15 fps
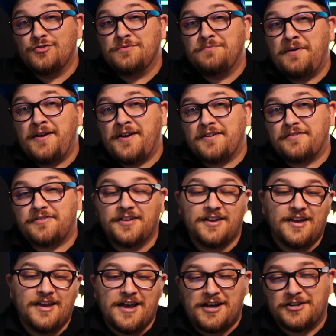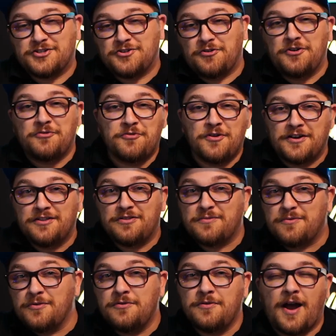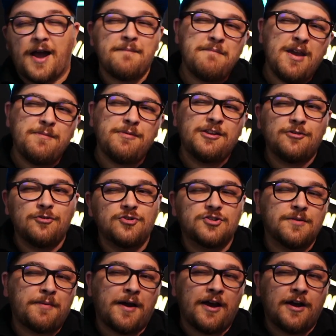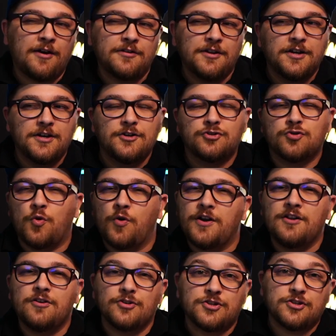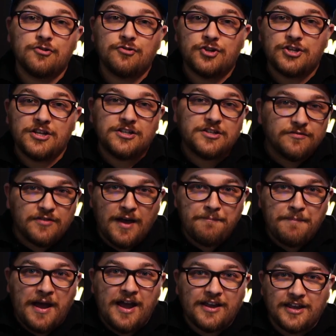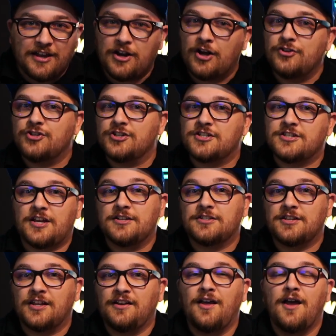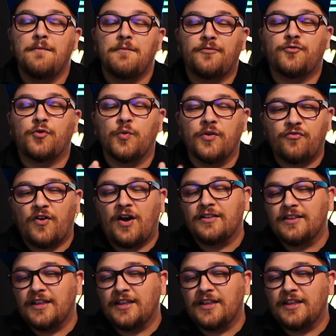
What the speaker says: the math. I started running through. I maybe used about 20 or so sheets of that backing on just testing before we finally